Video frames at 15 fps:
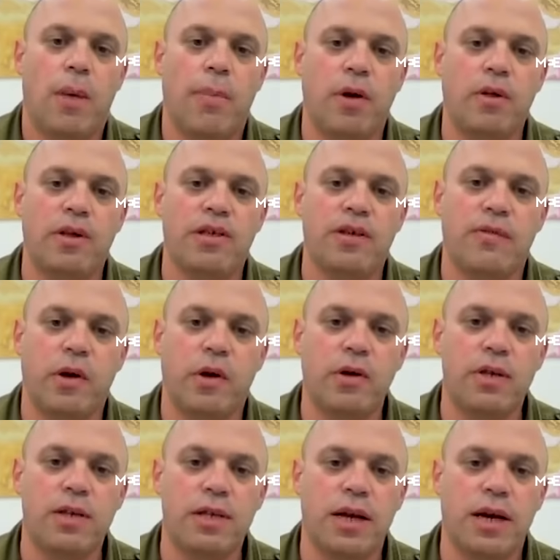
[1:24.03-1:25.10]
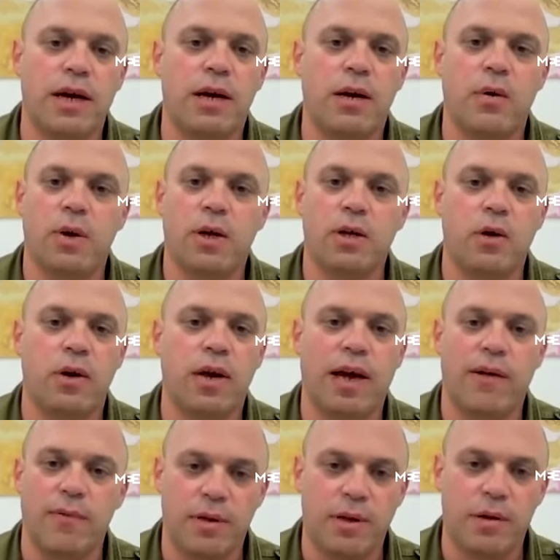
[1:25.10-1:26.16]
About the civilians there, we're
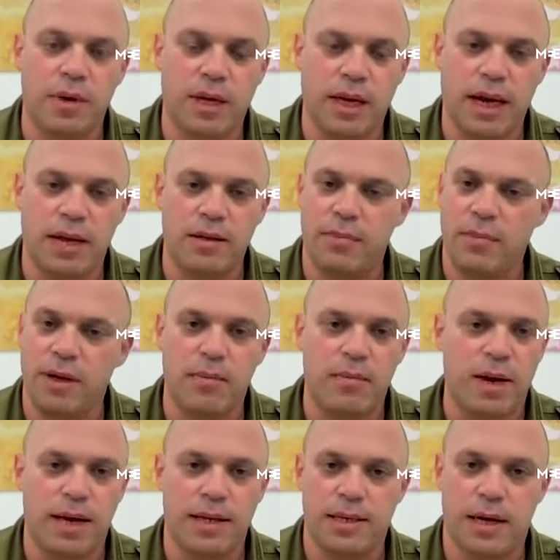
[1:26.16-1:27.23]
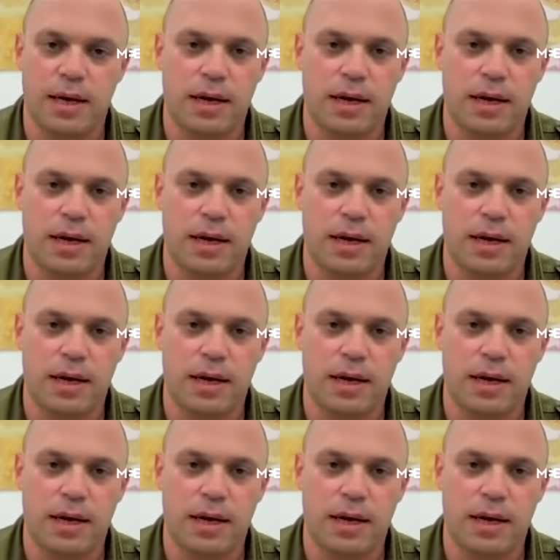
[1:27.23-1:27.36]
doing everything we can to minimize.